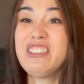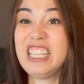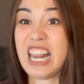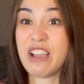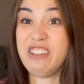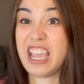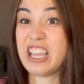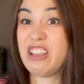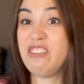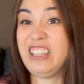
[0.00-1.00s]
seen have
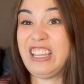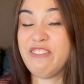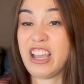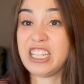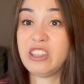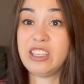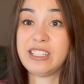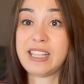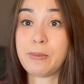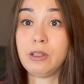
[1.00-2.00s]
negatively affected the
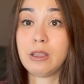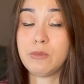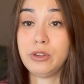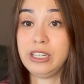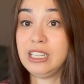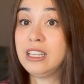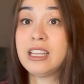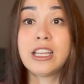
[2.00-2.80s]
disabled community.